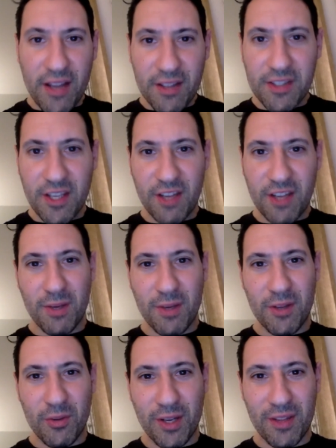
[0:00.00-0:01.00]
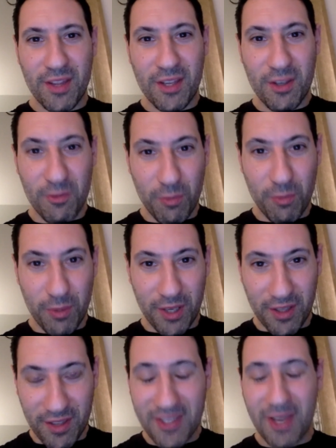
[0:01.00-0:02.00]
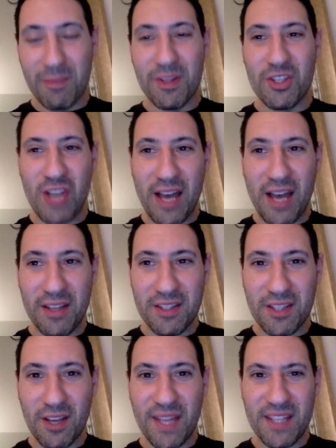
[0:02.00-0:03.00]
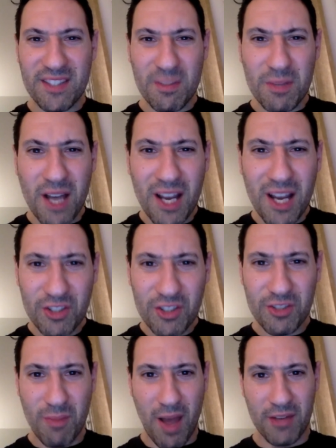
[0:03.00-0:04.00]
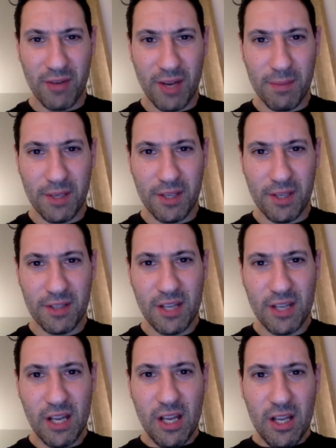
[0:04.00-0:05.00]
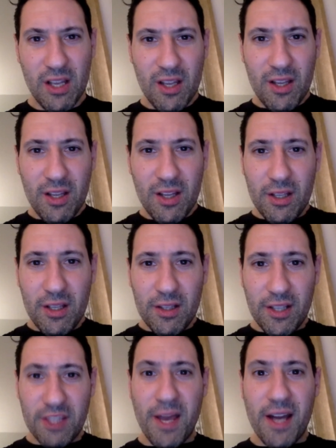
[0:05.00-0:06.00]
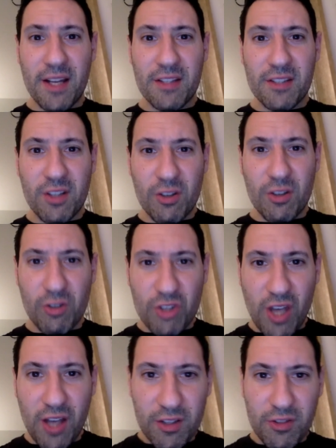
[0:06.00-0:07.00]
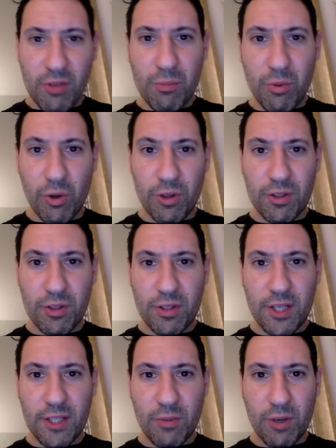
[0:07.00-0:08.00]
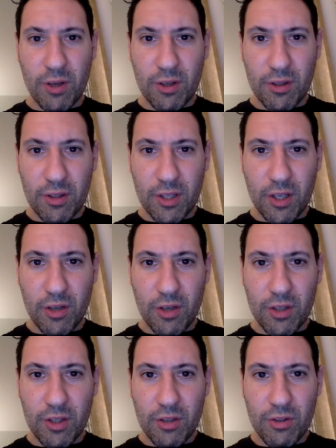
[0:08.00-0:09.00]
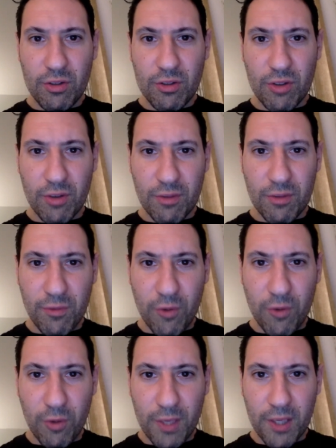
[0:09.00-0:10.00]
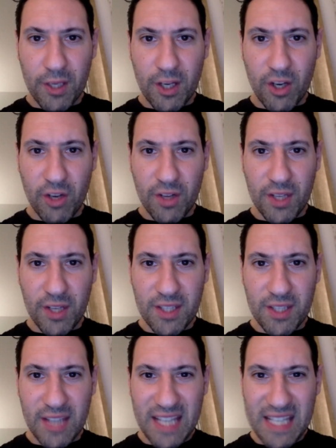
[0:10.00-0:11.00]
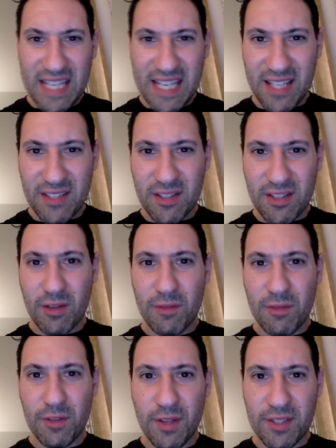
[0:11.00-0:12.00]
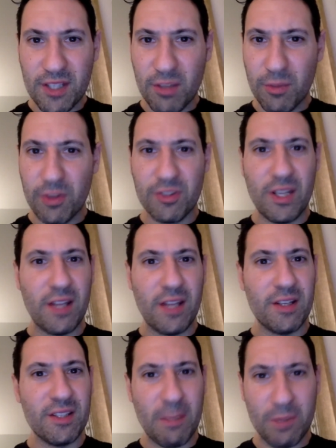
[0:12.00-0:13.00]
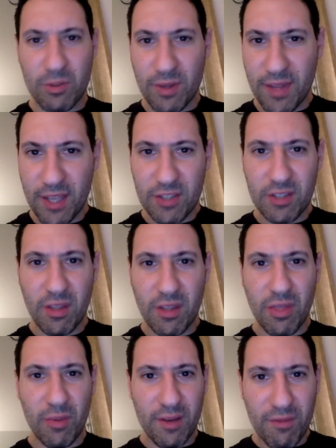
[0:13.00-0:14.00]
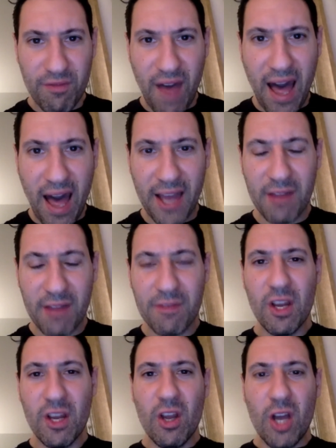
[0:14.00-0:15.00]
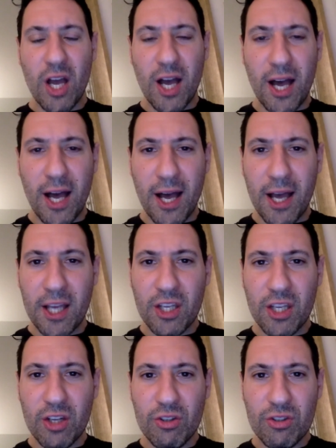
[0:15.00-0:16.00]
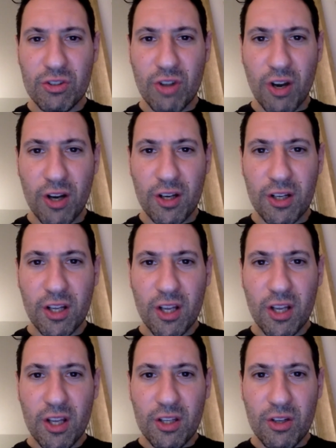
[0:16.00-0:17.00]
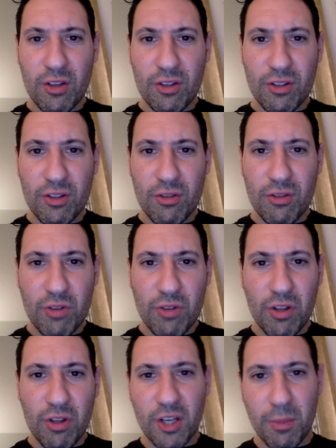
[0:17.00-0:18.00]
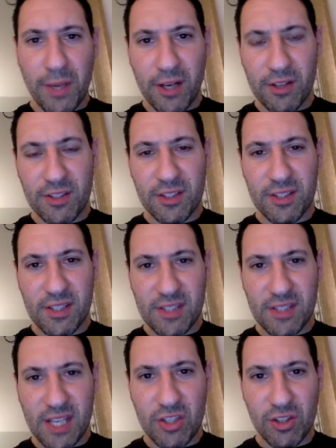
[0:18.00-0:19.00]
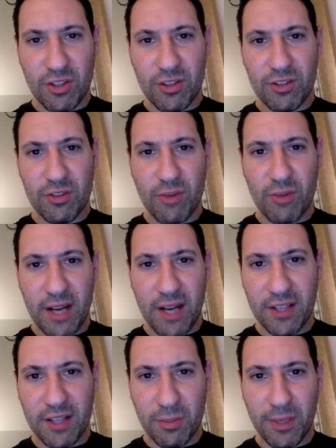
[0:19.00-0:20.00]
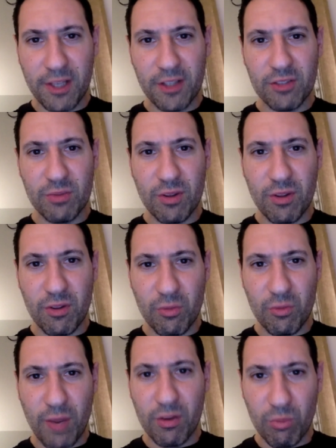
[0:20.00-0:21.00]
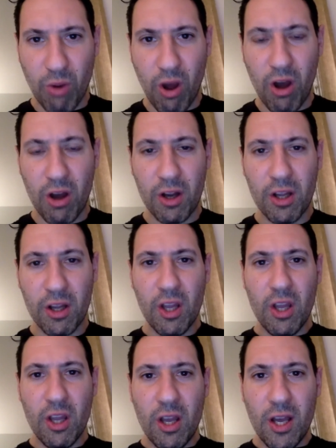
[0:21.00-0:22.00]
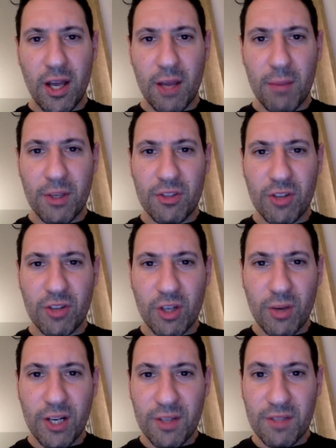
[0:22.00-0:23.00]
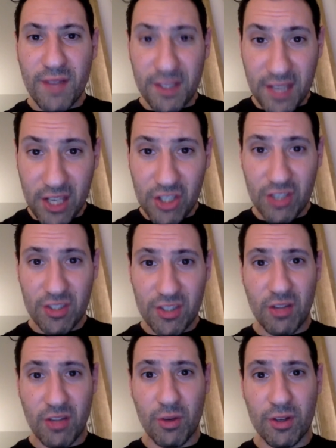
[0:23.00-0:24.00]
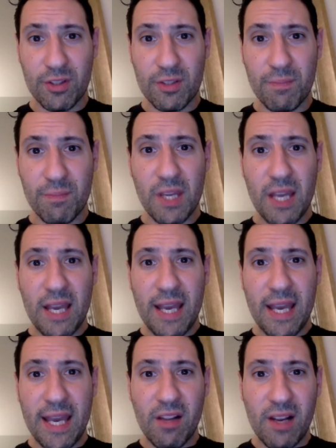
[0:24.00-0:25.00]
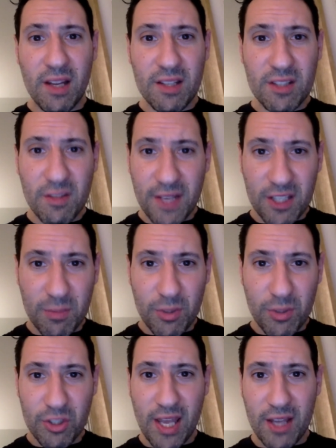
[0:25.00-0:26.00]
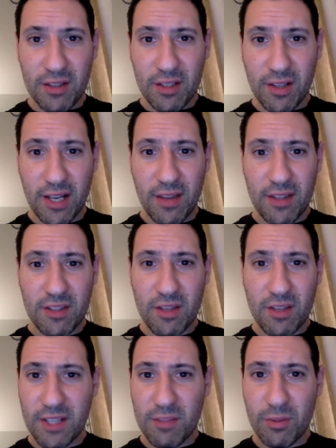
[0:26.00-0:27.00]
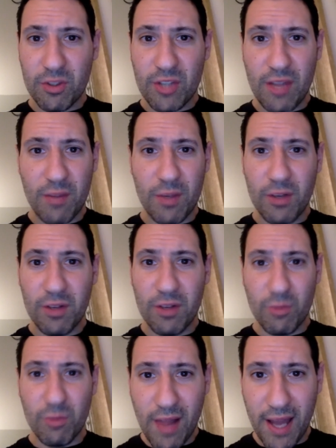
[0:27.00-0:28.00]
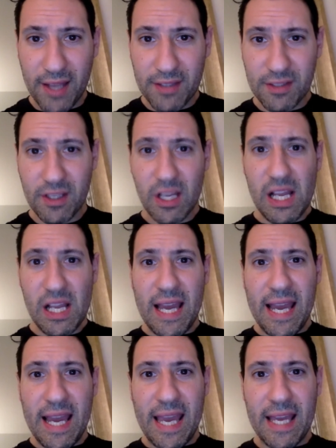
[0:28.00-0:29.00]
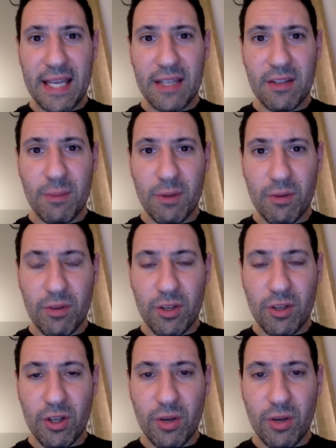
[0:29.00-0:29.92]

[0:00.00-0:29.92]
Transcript: self, by the way, thank you for bringing this up. The child self, that subconscious mind, right? Because let's be honest, you know, your childhood is so important. It's where, you know, you, you start forming all these ideas of, you know, they say your personality is set between the ages of three and five. Mm. Uh, you know, you start you know you, you, you, look at your parents as these teachers you idolize your parents whether they're right or wrong right. Uh, but you start creating all these foundations in other words mm-hmm. and a lot of stuff gets pushed down a lot of this stuff gets pushed down that we don't even realize right. and i mean you know